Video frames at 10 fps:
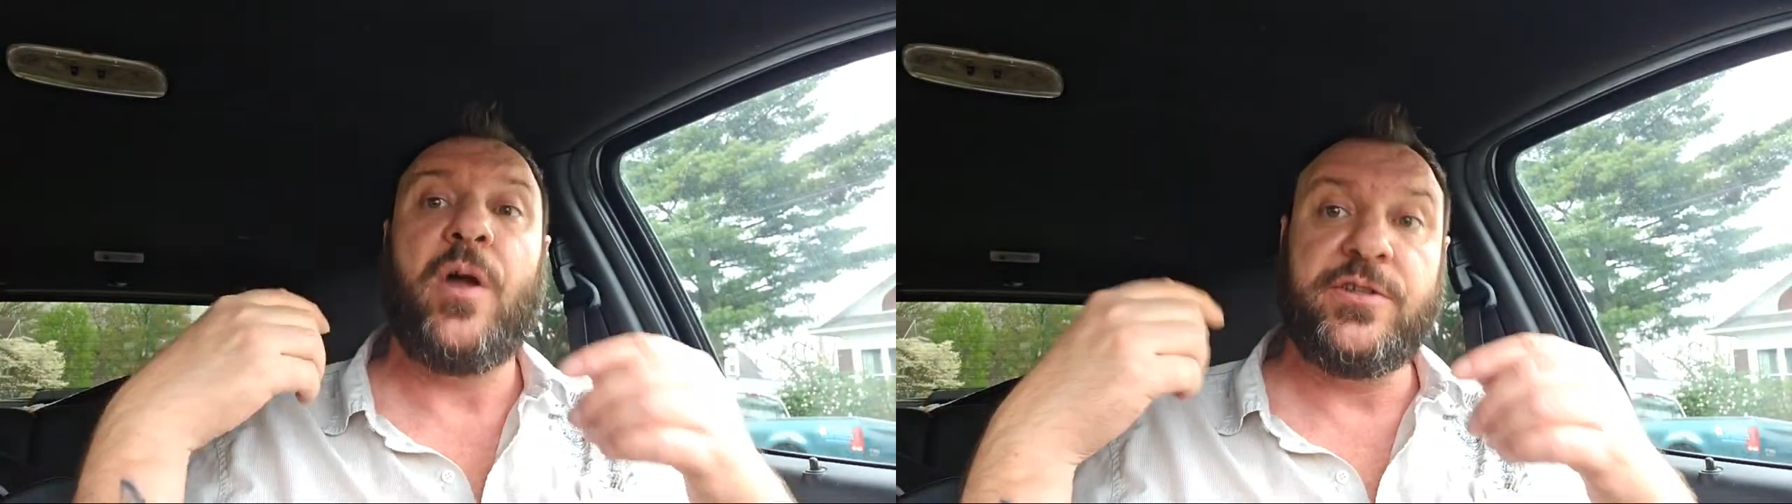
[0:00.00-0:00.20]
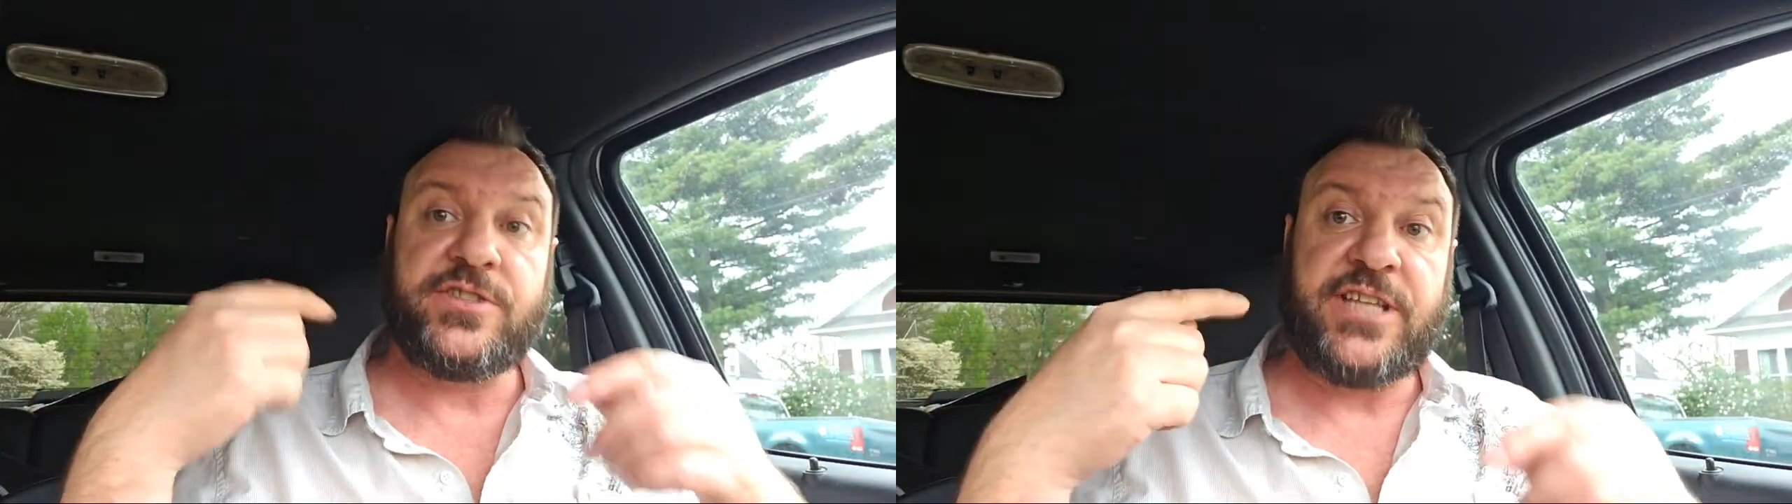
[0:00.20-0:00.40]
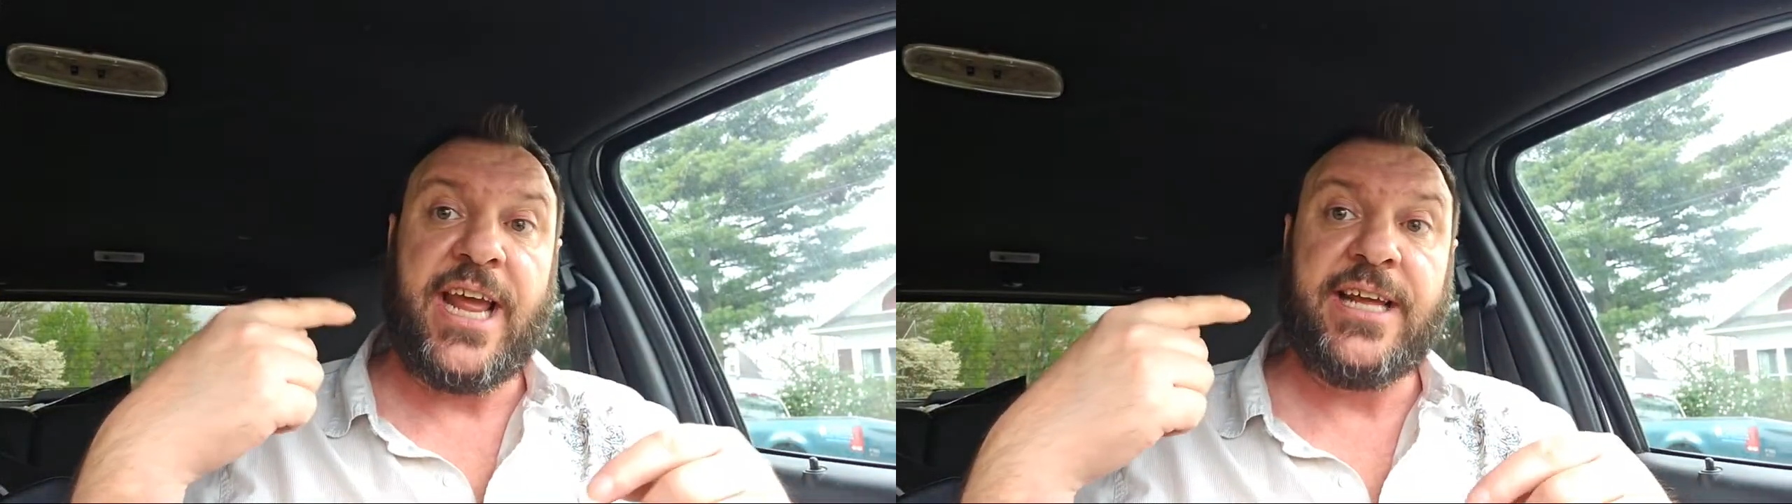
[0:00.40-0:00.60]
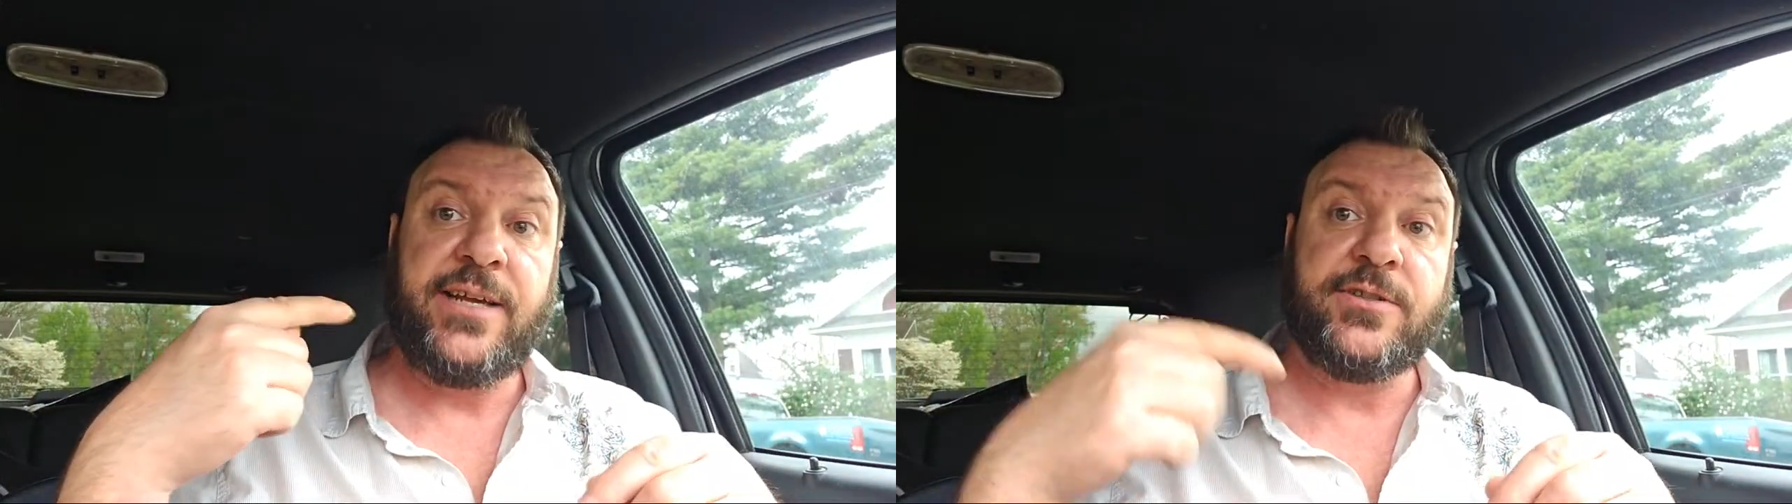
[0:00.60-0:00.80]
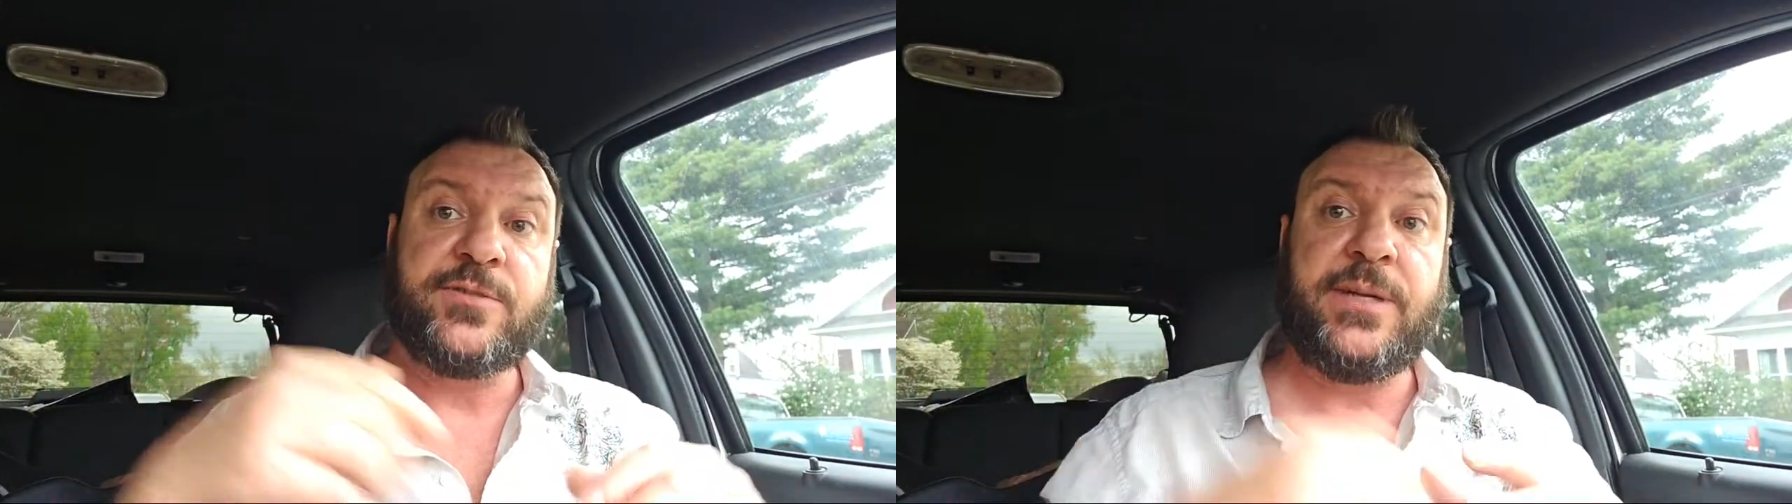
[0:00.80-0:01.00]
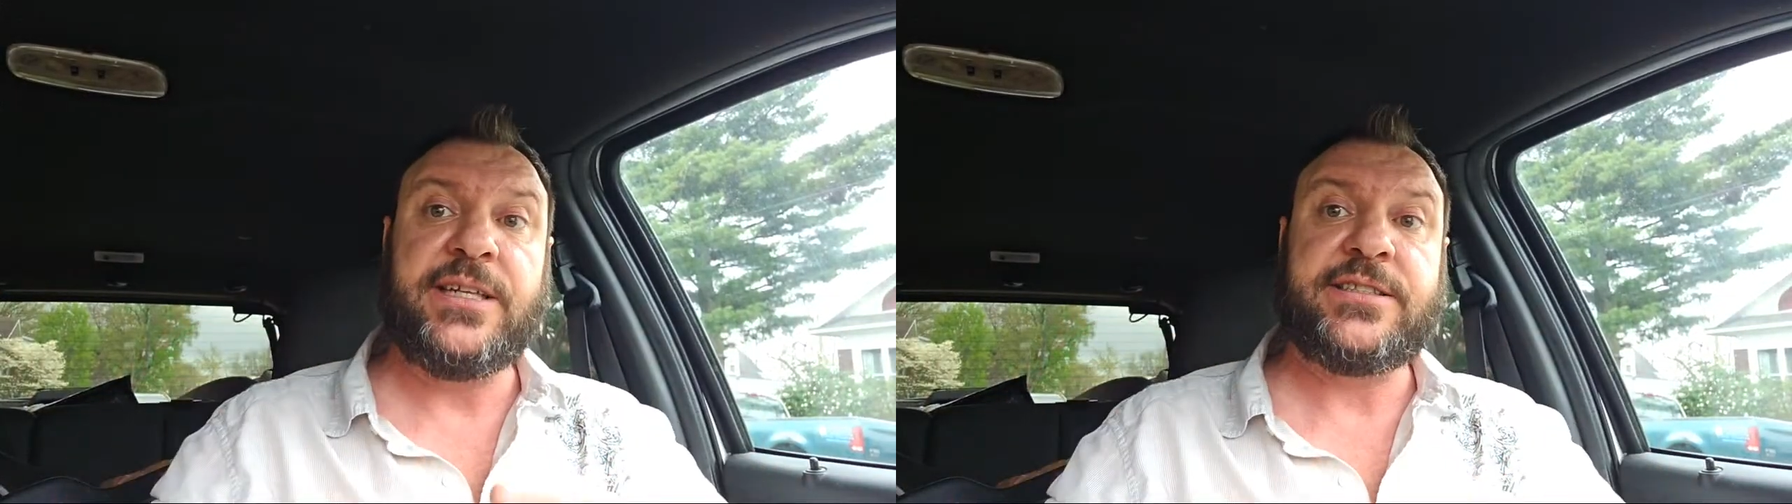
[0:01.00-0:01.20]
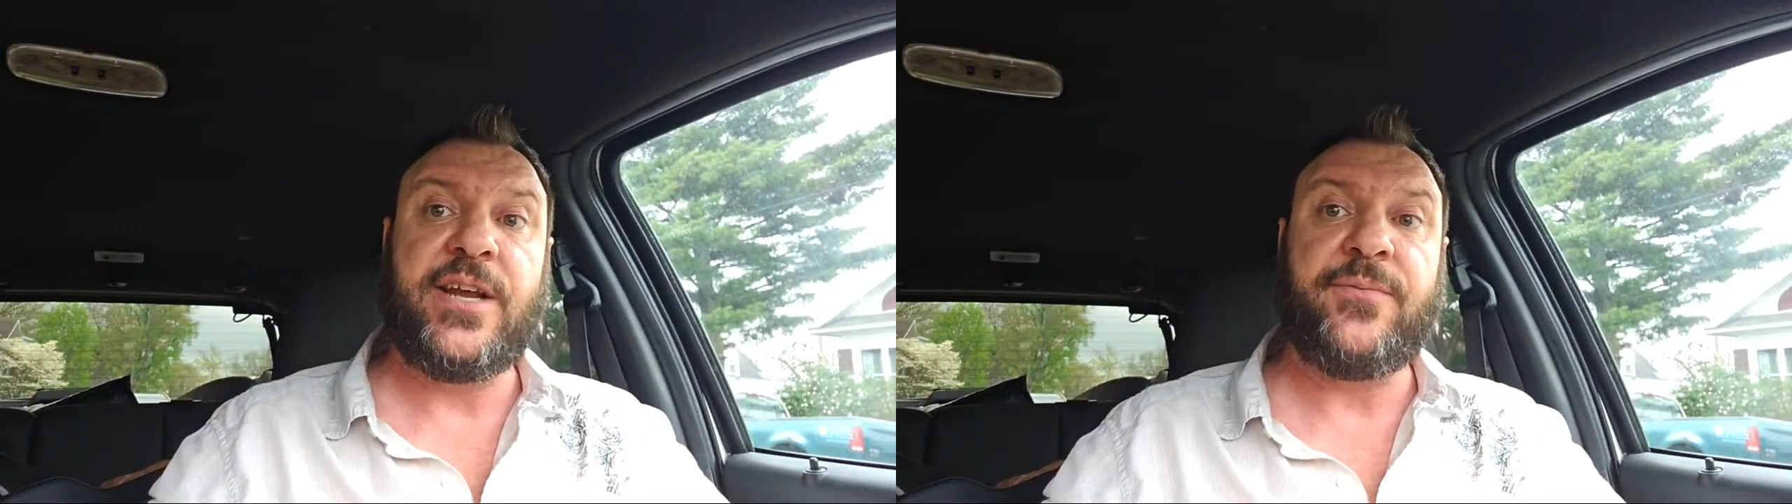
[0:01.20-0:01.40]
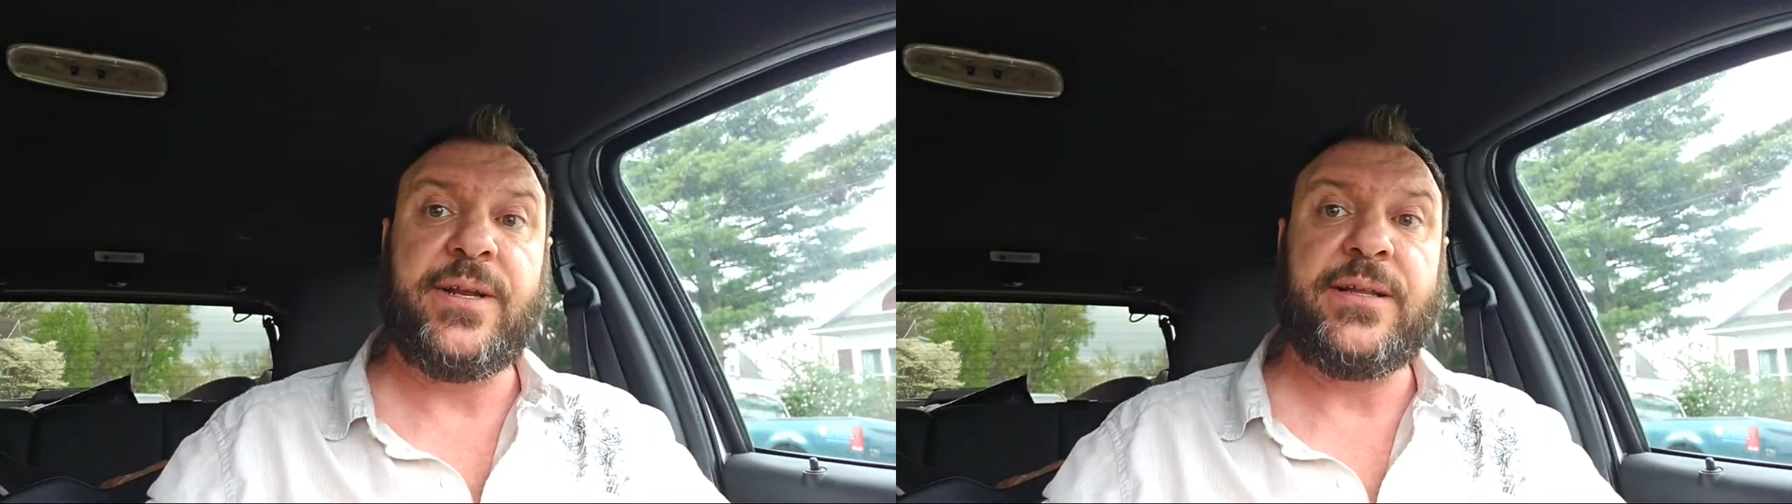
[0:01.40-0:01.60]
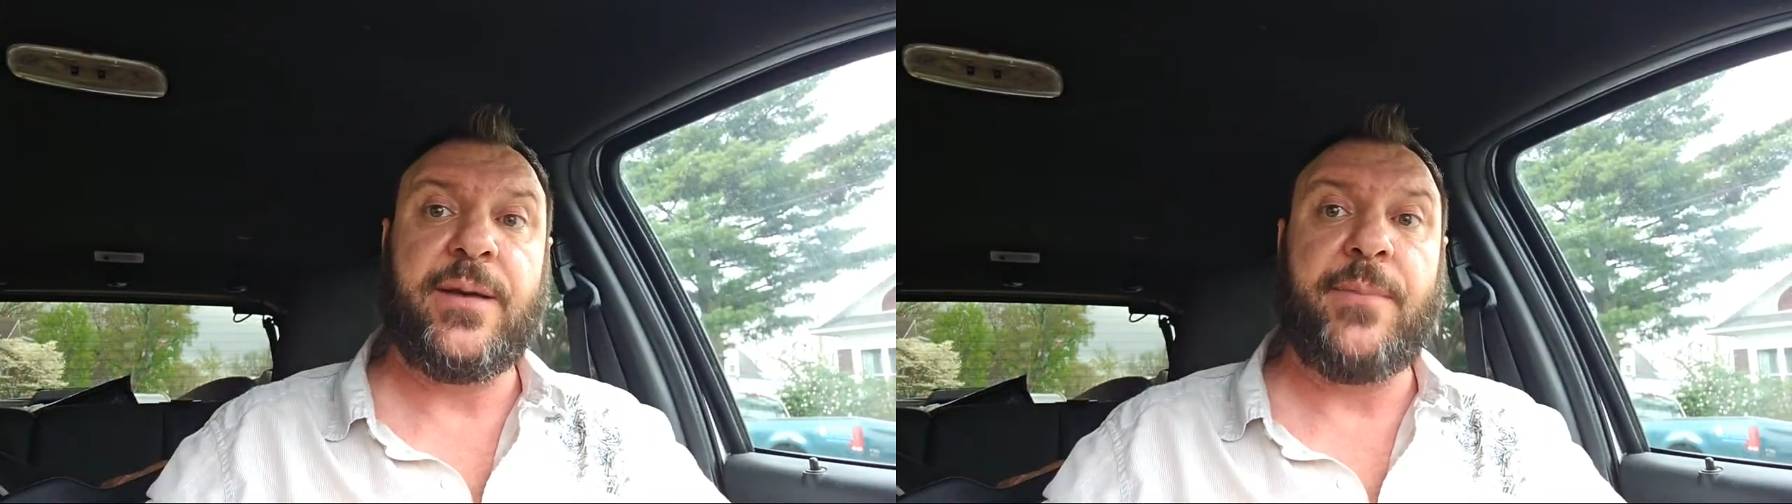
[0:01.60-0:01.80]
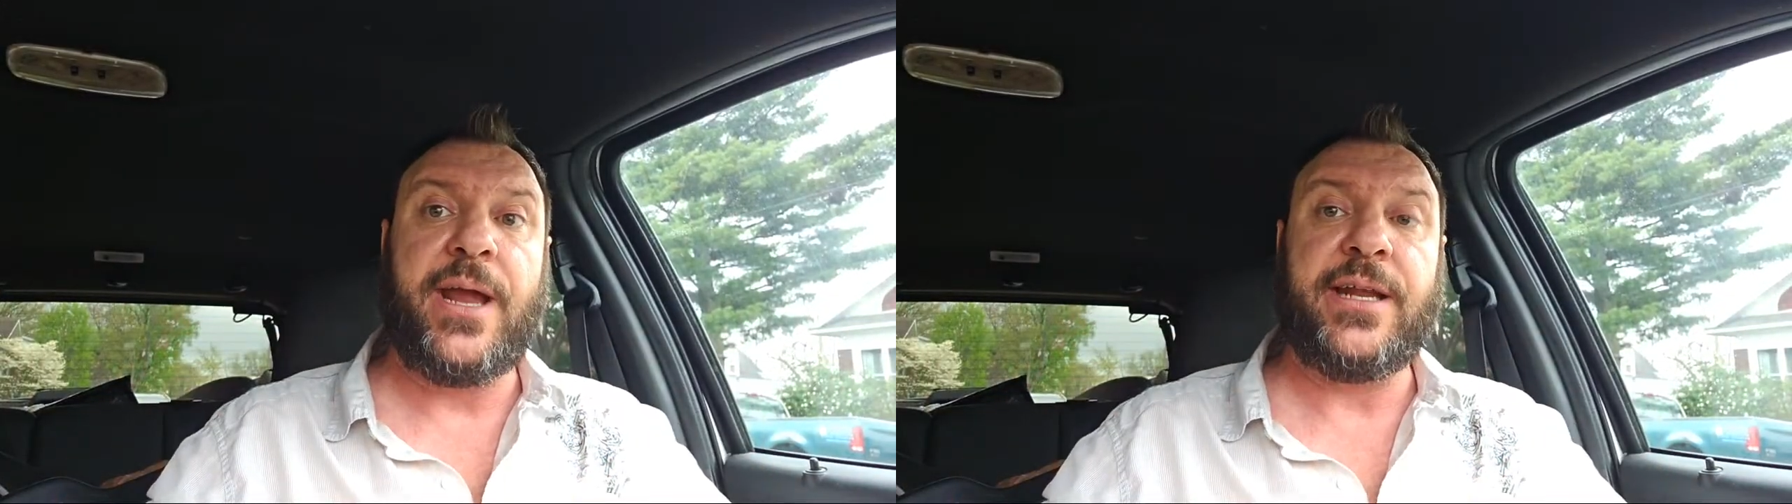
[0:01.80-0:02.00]
saying it was me and Tiffany
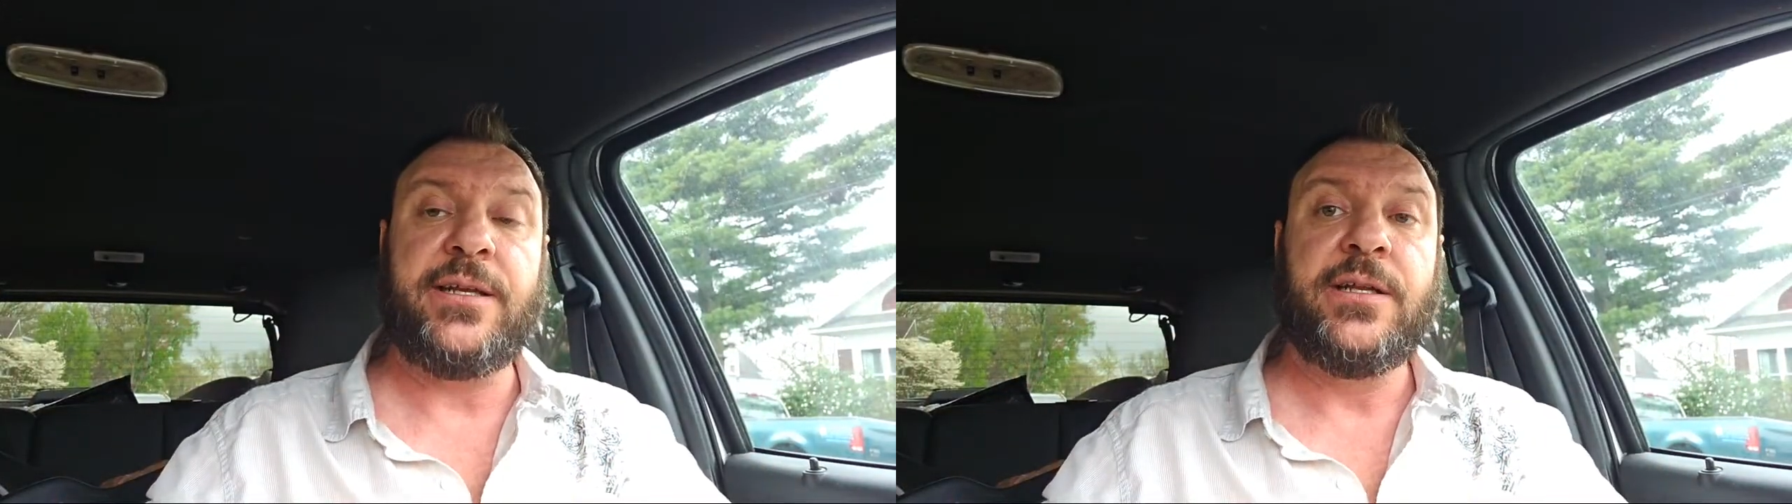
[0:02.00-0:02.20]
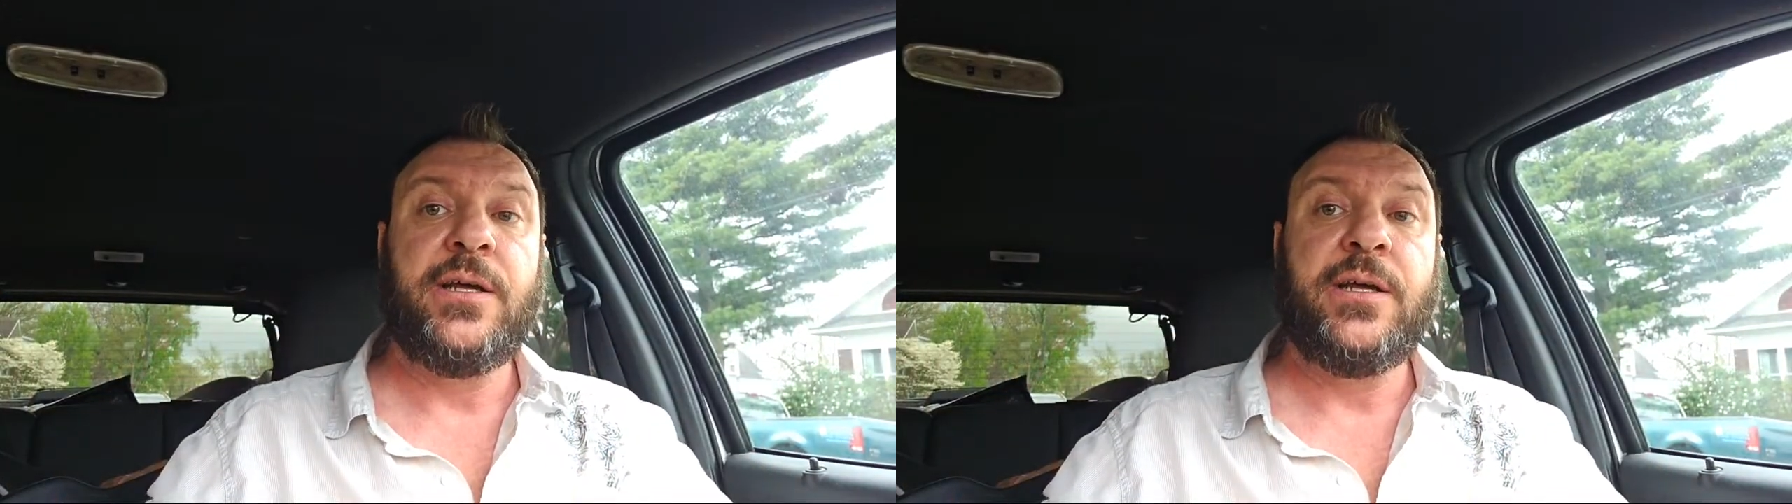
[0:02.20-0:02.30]
that made it,